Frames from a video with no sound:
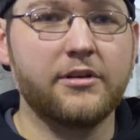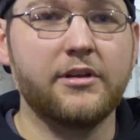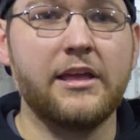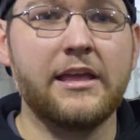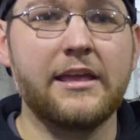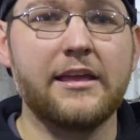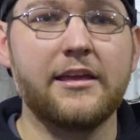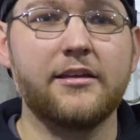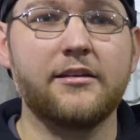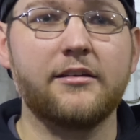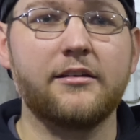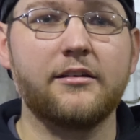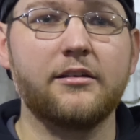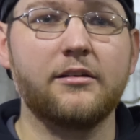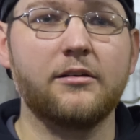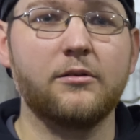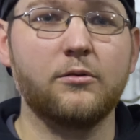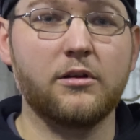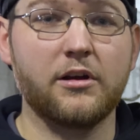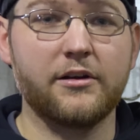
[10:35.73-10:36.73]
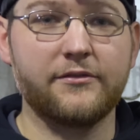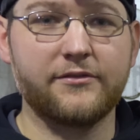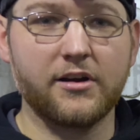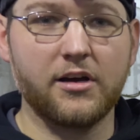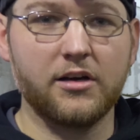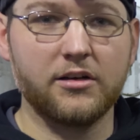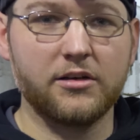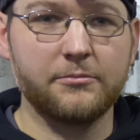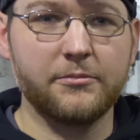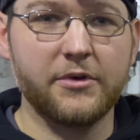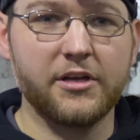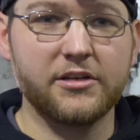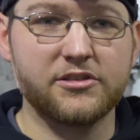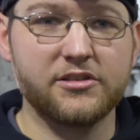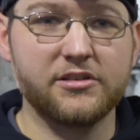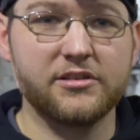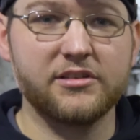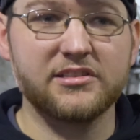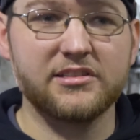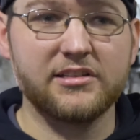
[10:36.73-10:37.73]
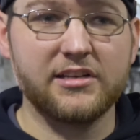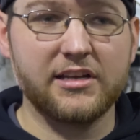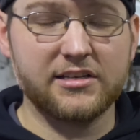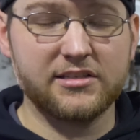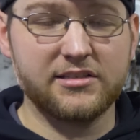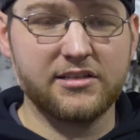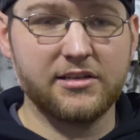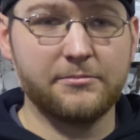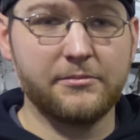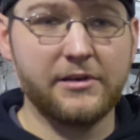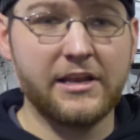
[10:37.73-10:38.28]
and what I forgot to mention is the next step.